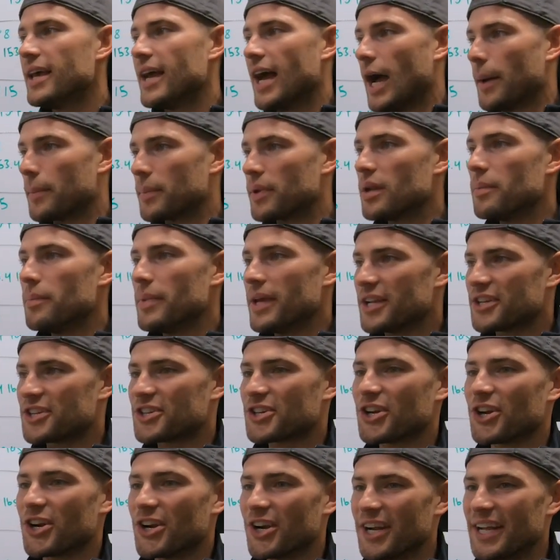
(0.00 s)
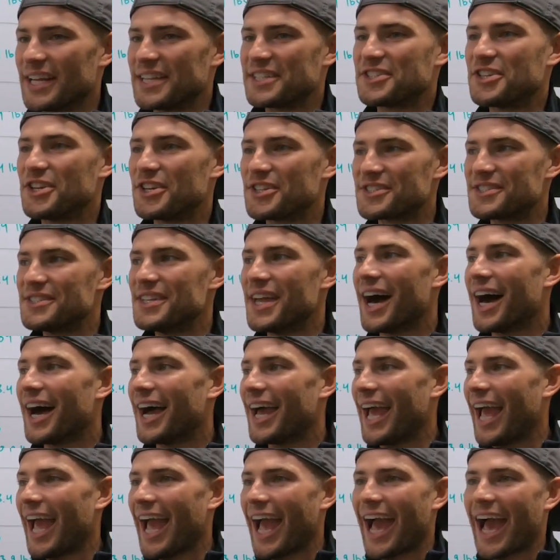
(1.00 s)
I'm going to make sure it's just
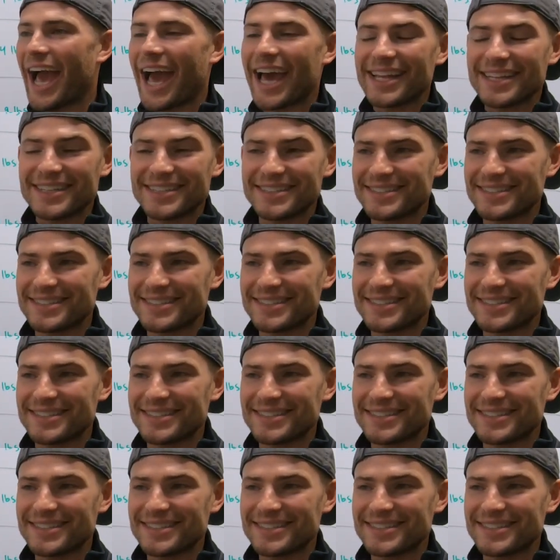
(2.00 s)
not at